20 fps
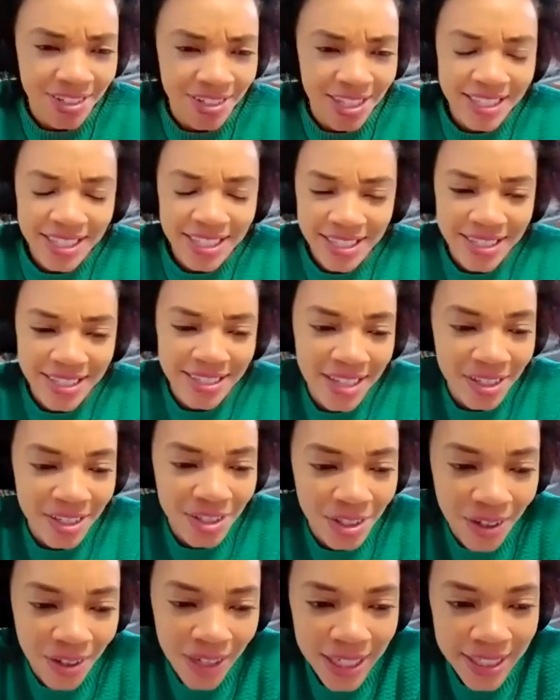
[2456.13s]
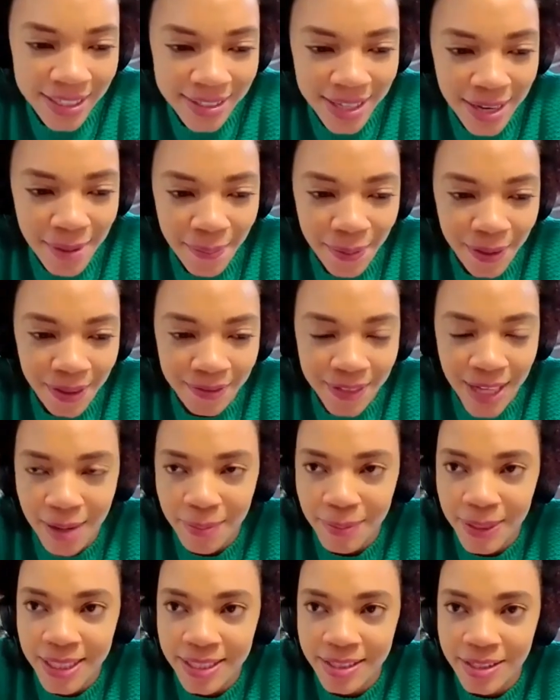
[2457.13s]
this is such a great example of that
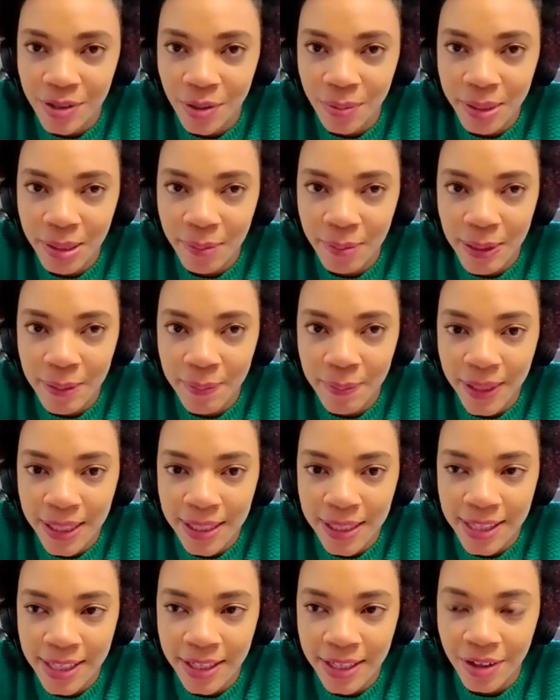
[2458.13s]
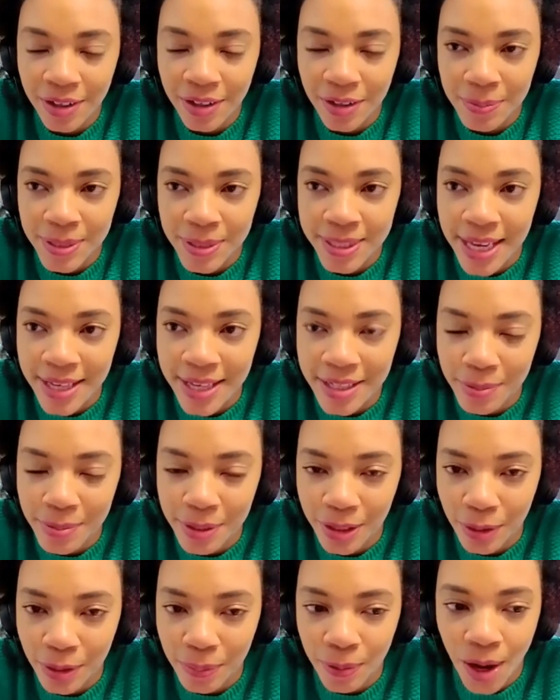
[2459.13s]
because so many people I think are obsessed with
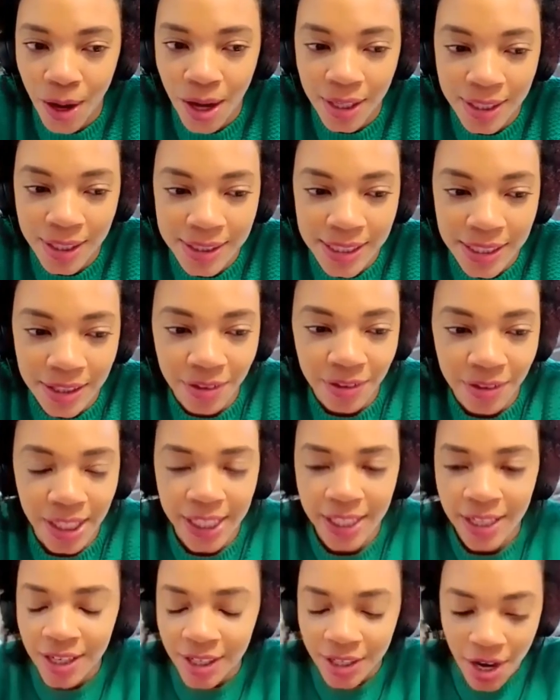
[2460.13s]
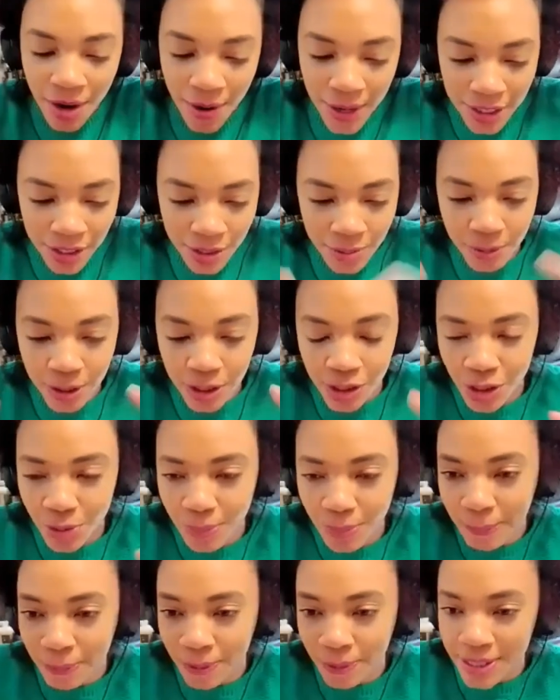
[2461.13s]
their product and they're like, "No, I just want to show
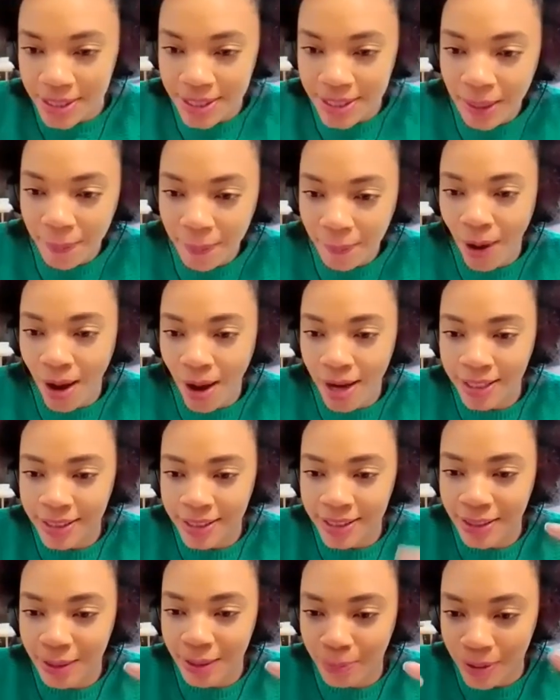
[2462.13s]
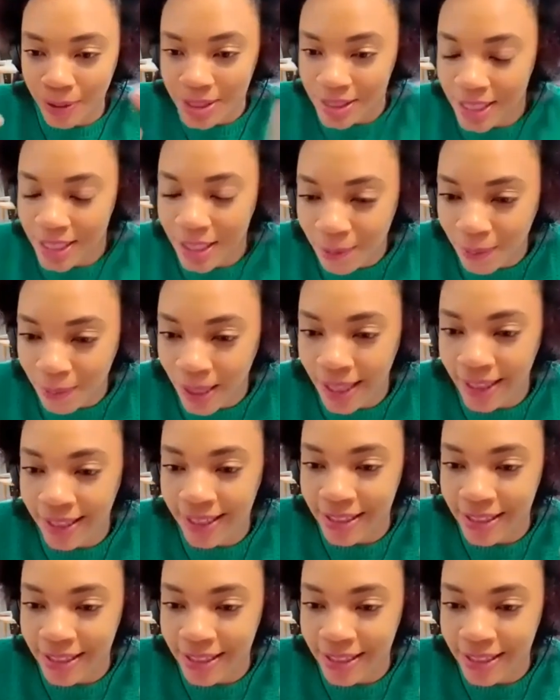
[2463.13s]
my pristine product in the pristine way that